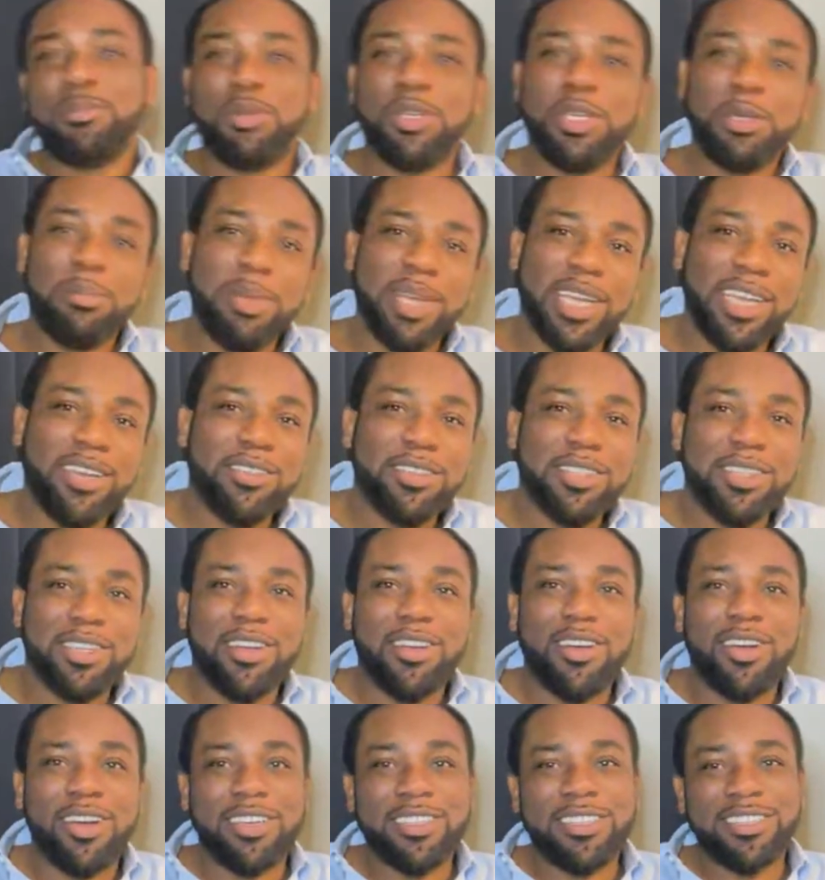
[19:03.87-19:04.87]
put it back on
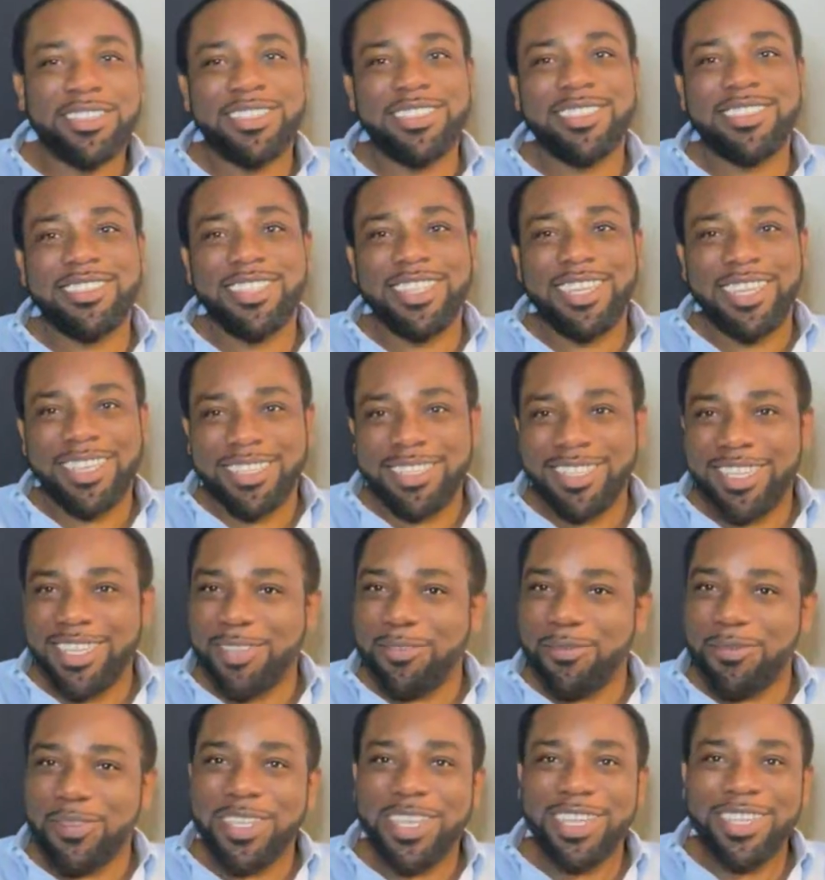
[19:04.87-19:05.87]
the card. And
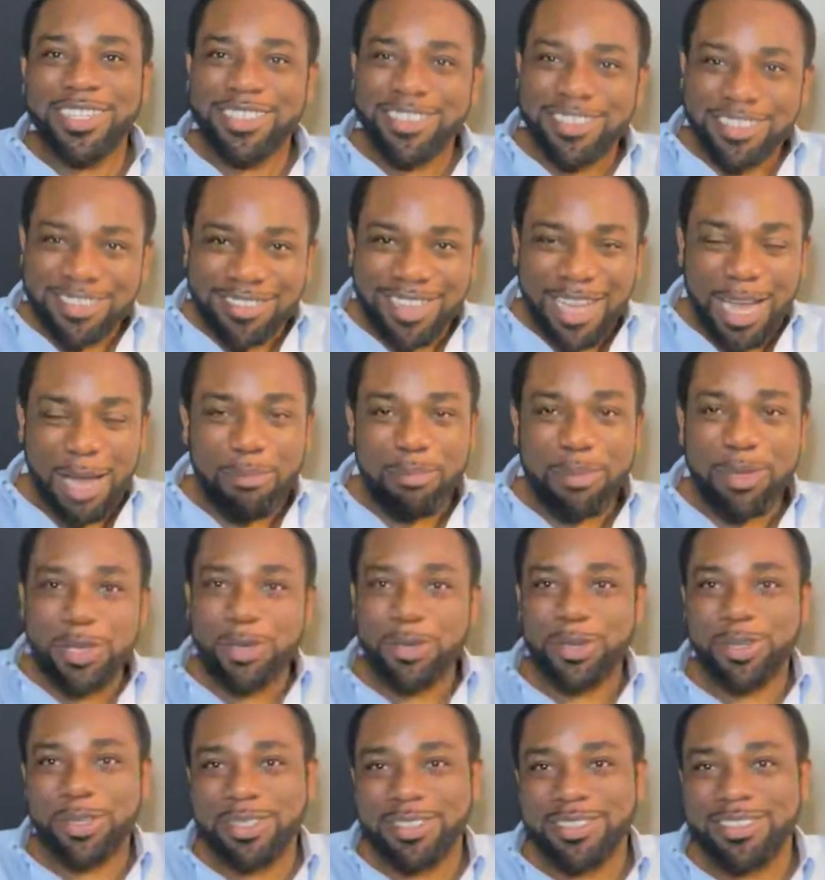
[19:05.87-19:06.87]
then Fidelity is happy,
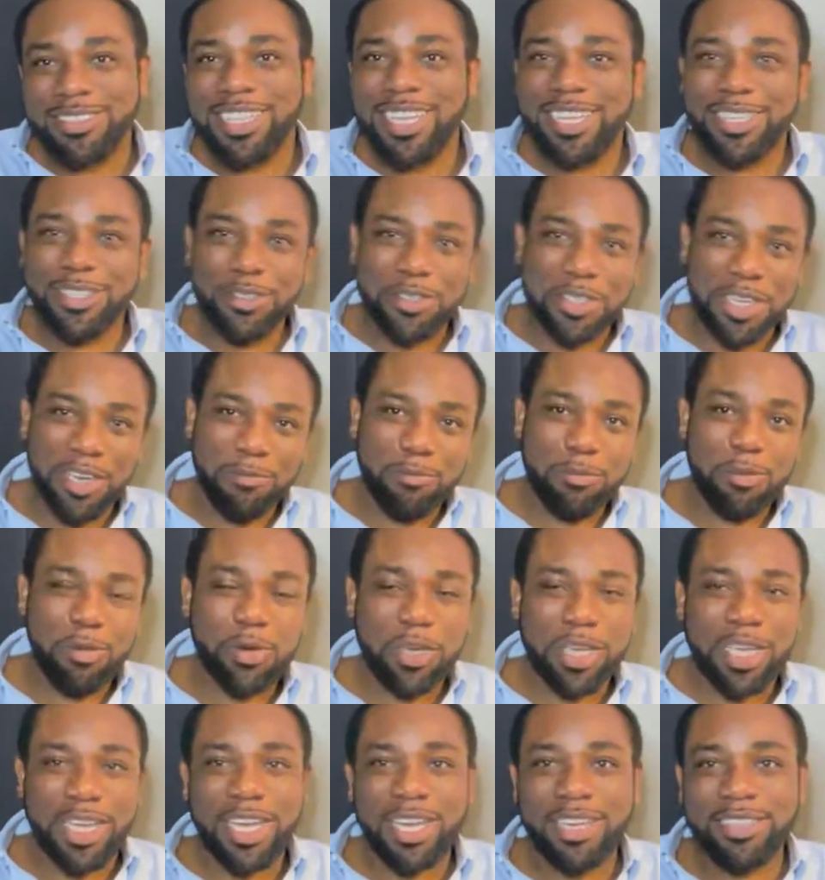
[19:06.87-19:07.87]
you're in good standing, you have
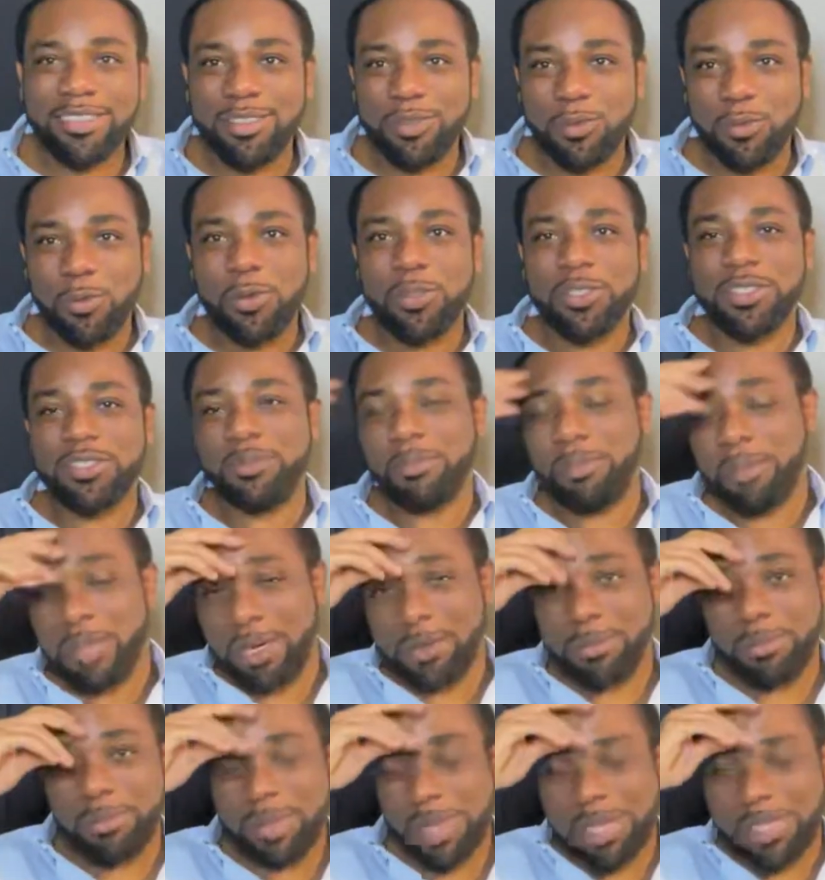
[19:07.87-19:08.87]
more cash, the world's a
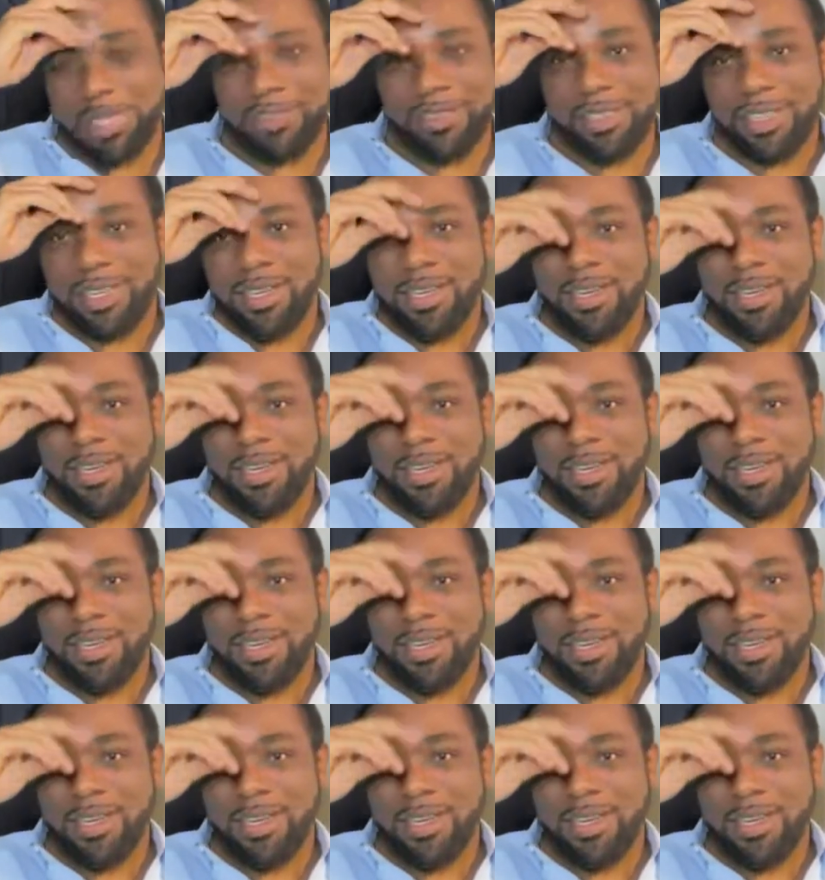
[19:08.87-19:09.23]
better place.